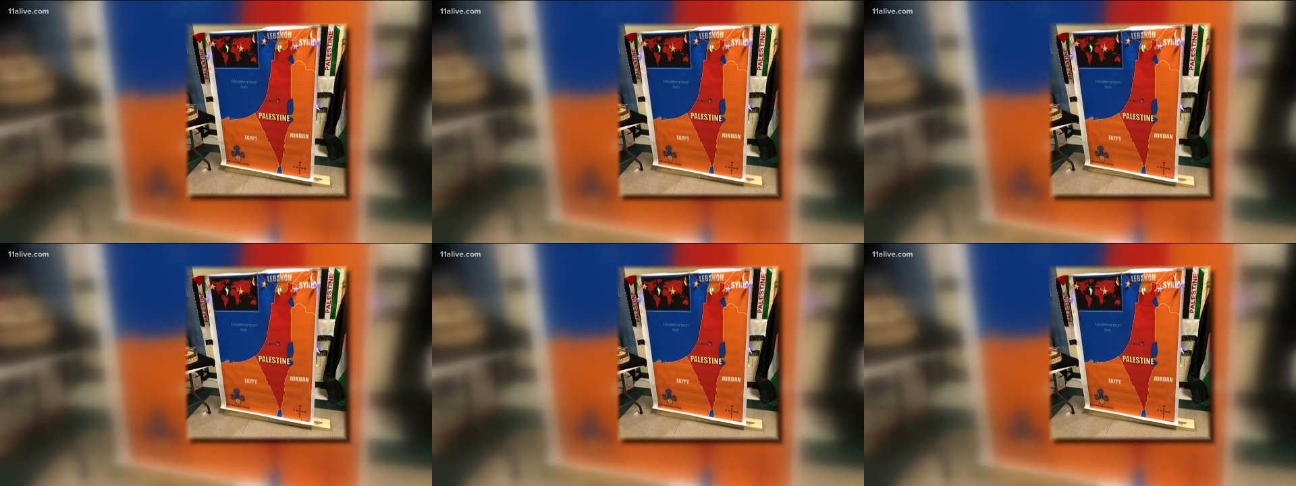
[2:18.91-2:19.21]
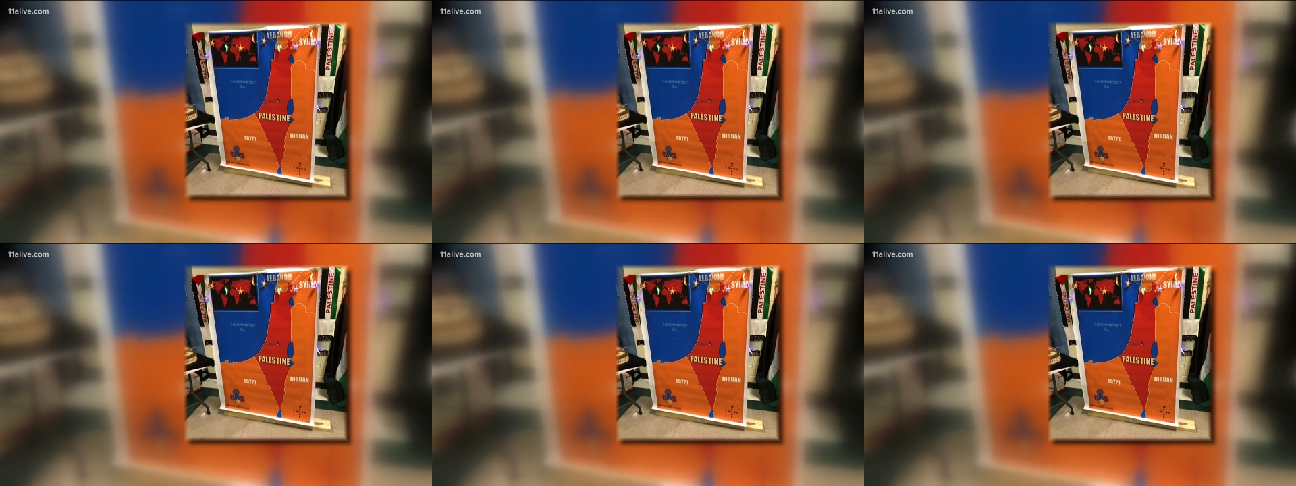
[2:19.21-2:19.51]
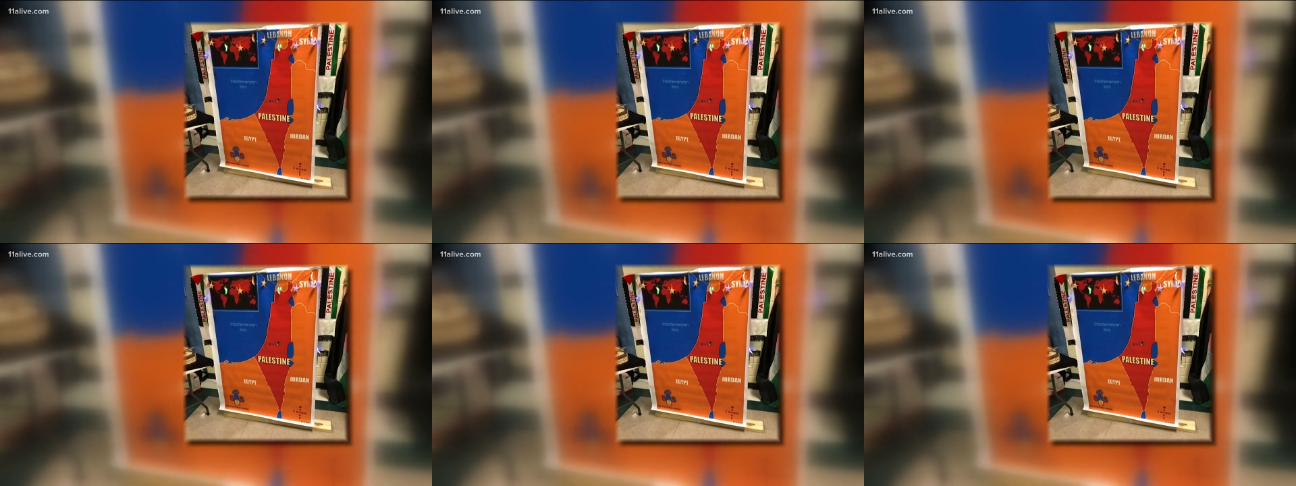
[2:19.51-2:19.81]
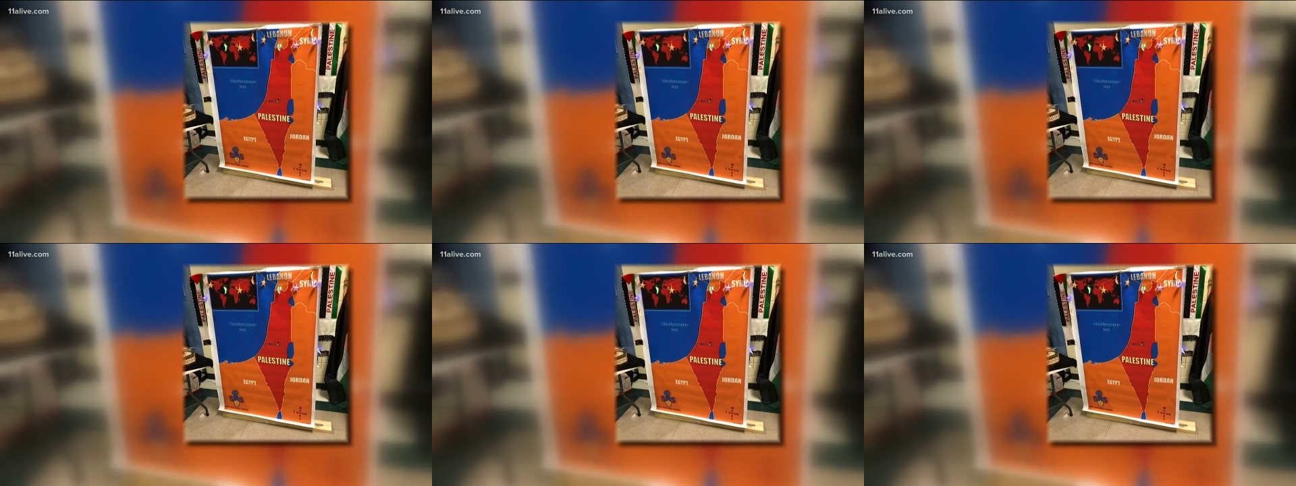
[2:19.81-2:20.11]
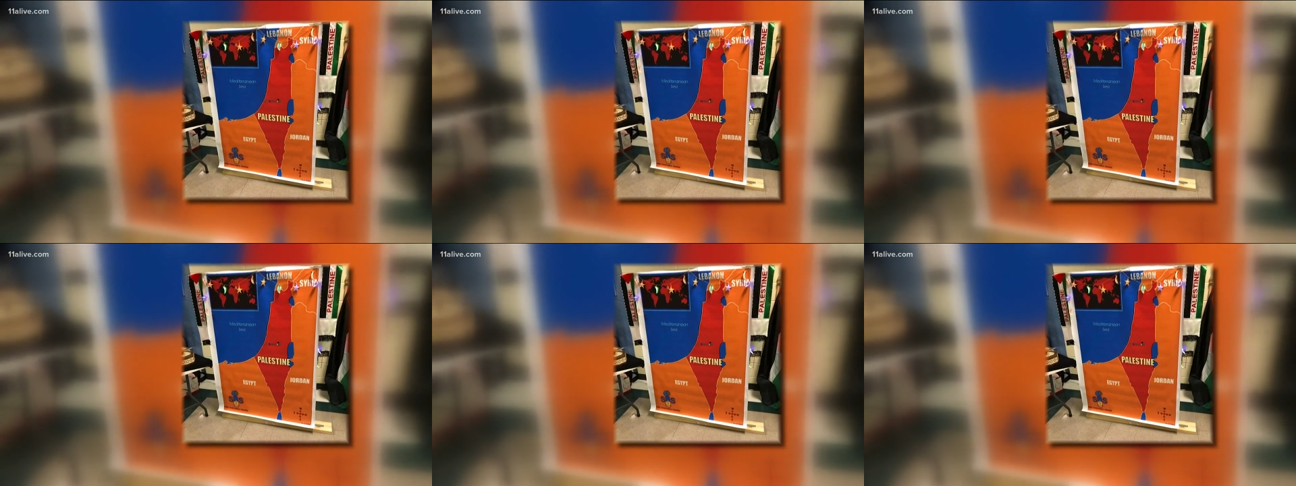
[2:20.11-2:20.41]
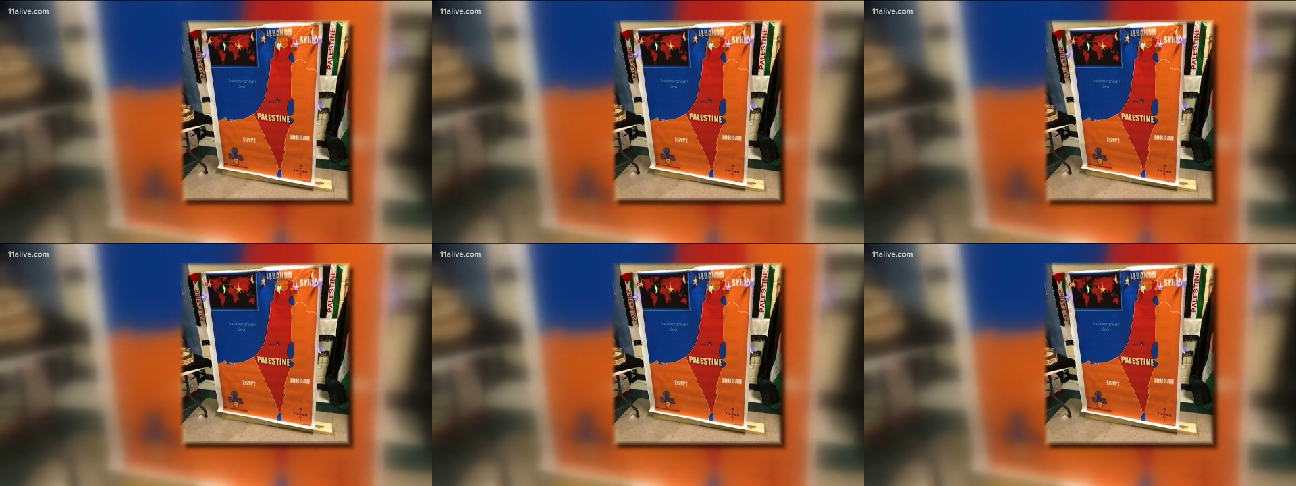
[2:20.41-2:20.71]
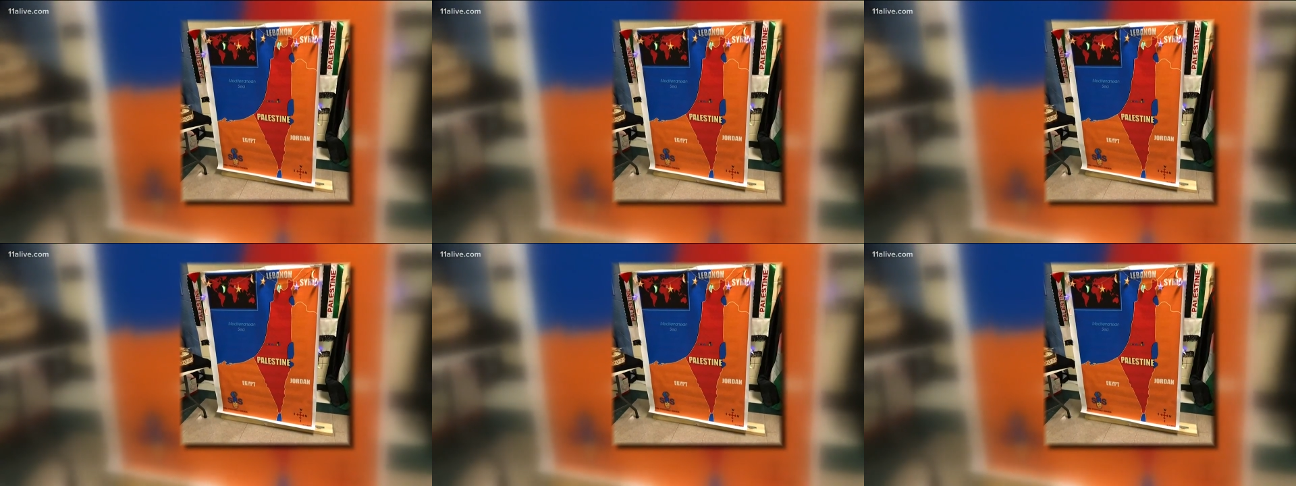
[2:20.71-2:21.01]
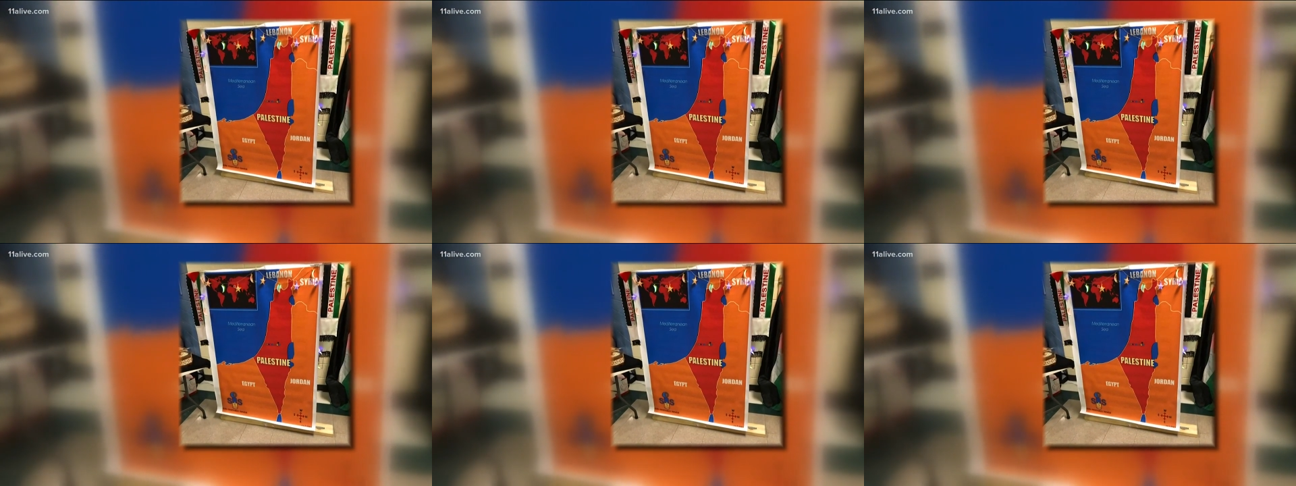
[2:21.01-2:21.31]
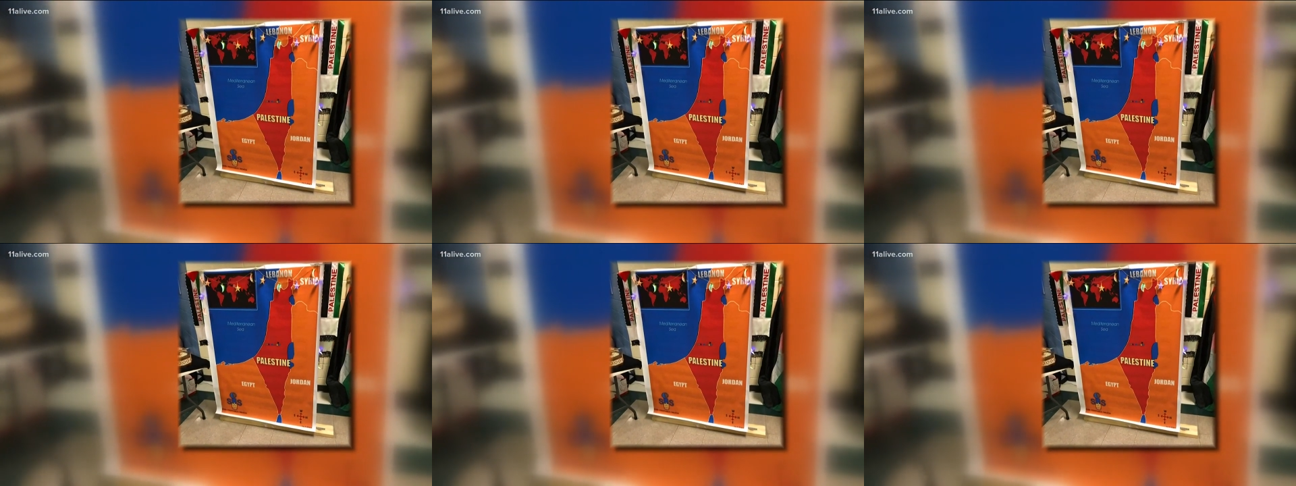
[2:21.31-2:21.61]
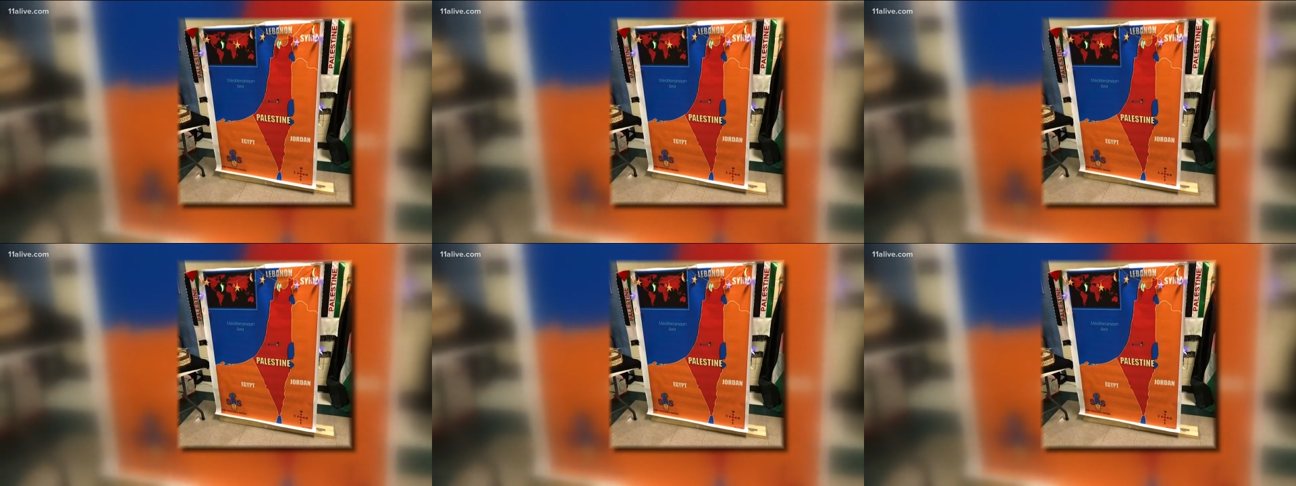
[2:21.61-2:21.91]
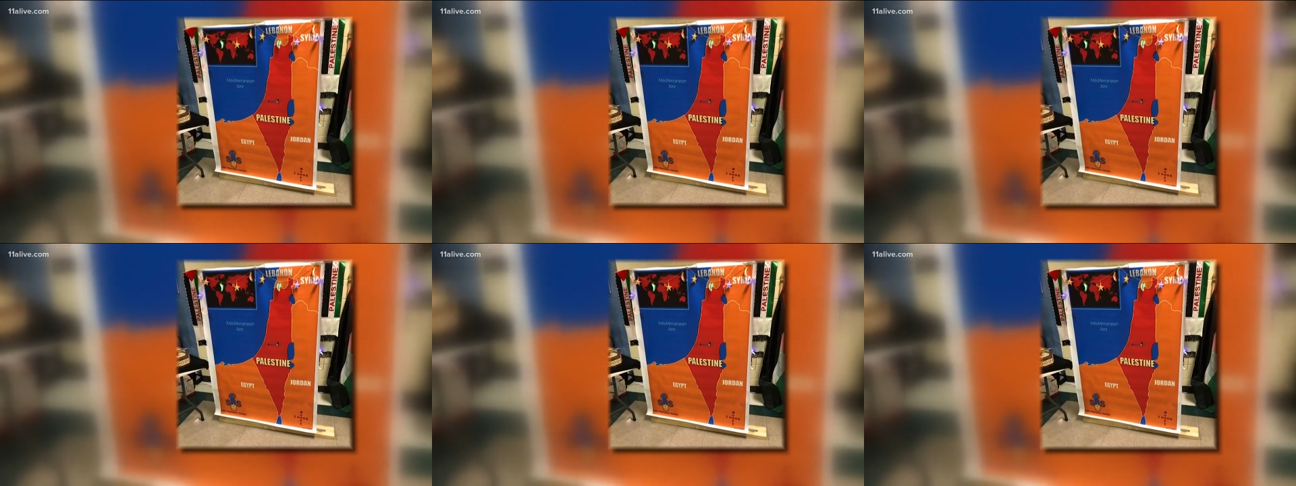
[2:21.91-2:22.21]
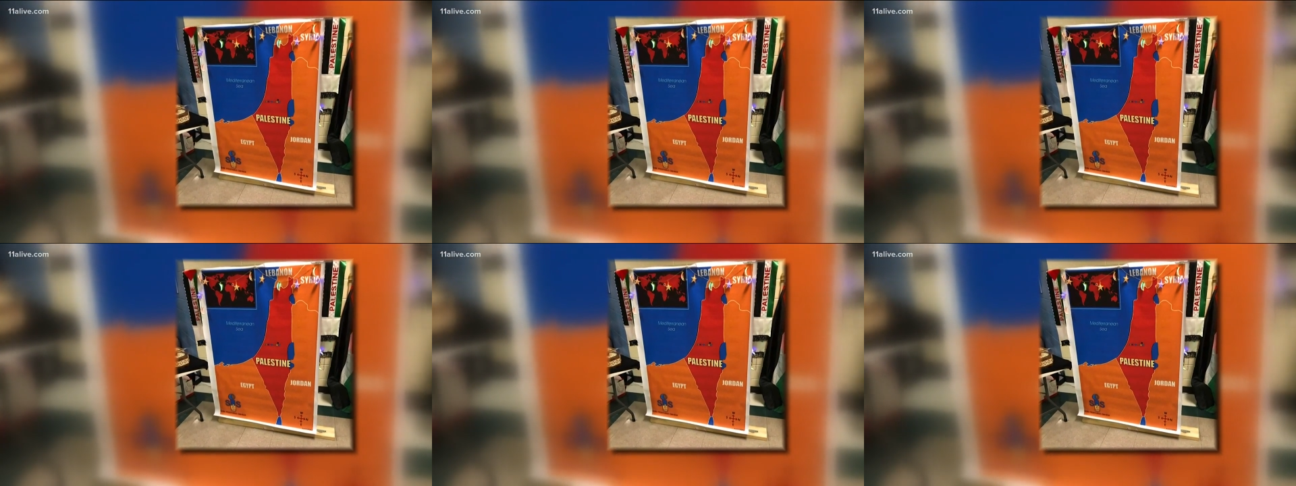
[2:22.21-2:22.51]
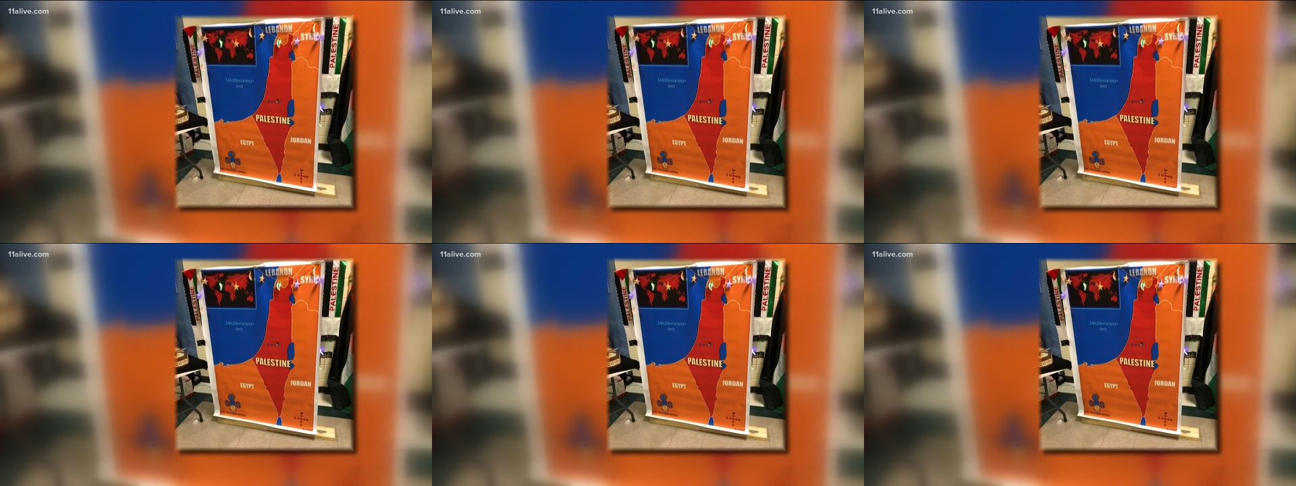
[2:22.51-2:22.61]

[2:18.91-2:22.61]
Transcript: No face is visible, so there are no lips to read.